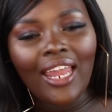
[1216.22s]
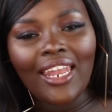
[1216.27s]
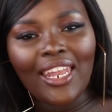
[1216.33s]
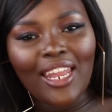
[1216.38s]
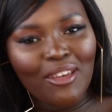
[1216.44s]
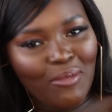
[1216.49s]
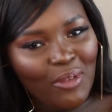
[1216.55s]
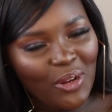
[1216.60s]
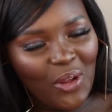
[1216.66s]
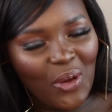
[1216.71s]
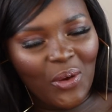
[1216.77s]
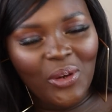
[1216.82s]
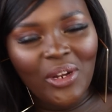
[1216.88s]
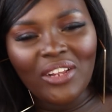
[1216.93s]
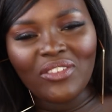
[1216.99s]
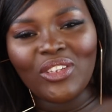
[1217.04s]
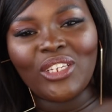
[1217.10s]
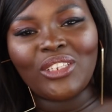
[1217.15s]
Let me know
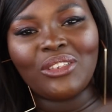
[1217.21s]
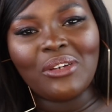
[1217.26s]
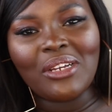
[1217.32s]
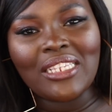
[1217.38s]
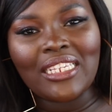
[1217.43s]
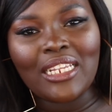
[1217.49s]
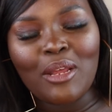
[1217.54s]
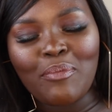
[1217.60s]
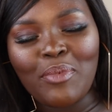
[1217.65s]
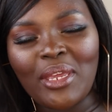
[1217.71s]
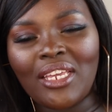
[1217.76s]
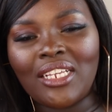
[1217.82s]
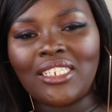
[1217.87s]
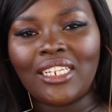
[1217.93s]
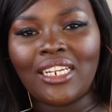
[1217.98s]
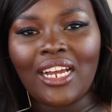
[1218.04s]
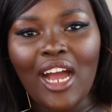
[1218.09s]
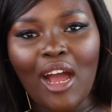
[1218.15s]
all of your thoughts and
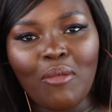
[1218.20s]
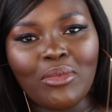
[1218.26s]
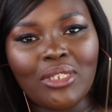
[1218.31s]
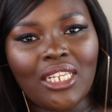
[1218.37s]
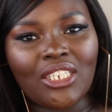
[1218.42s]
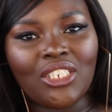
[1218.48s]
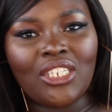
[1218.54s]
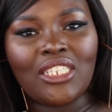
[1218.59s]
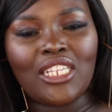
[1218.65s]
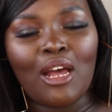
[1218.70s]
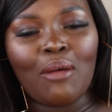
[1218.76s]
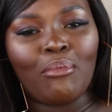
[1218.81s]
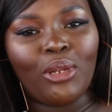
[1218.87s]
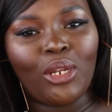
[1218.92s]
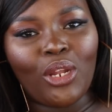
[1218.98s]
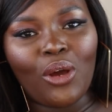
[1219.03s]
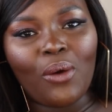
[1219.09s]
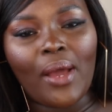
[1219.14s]
opinions in the comment section down
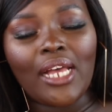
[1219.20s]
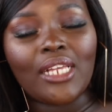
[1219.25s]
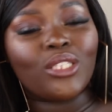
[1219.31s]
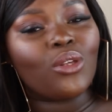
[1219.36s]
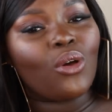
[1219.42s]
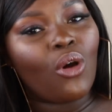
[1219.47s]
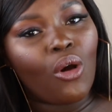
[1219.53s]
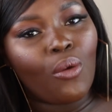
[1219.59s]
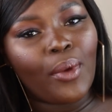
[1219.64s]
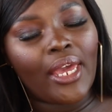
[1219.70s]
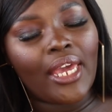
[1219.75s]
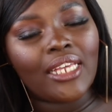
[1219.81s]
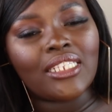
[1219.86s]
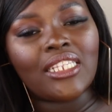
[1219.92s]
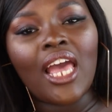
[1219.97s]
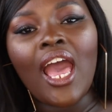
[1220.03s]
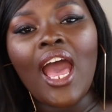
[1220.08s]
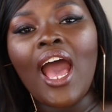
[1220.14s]
below. As
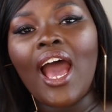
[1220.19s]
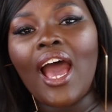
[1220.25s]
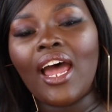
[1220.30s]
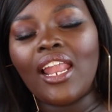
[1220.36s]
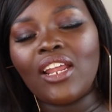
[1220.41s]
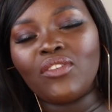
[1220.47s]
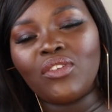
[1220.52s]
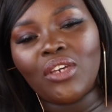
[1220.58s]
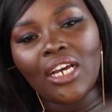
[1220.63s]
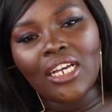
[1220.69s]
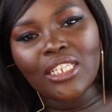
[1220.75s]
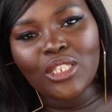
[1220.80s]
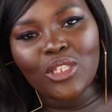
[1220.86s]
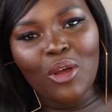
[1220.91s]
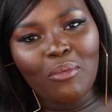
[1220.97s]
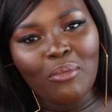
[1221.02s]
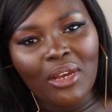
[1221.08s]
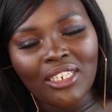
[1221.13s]
always, I love you guys
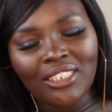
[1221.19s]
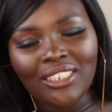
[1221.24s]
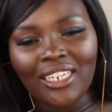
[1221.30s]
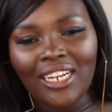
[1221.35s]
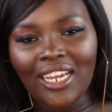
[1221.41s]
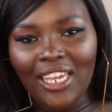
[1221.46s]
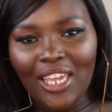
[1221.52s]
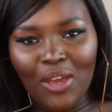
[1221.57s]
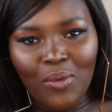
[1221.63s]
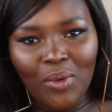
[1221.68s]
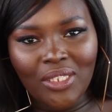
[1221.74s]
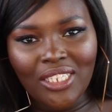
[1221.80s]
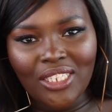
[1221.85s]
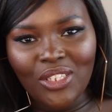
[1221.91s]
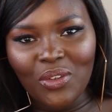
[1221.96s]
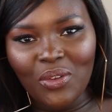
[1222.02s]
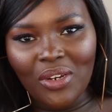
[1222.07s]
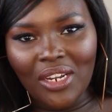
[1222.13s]
so much and I can't wait to
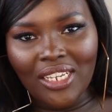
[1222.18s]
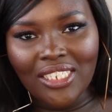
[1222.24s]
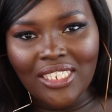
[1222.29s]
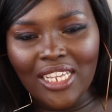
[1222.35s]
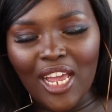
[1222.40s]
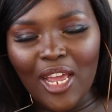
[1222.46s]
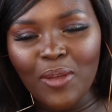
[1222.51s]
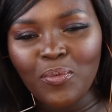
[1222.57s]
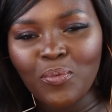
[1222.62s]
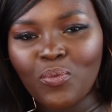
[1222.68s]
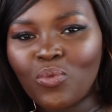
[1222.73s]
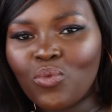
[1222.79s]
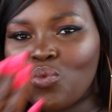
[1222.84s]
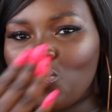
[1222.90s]
see you next time.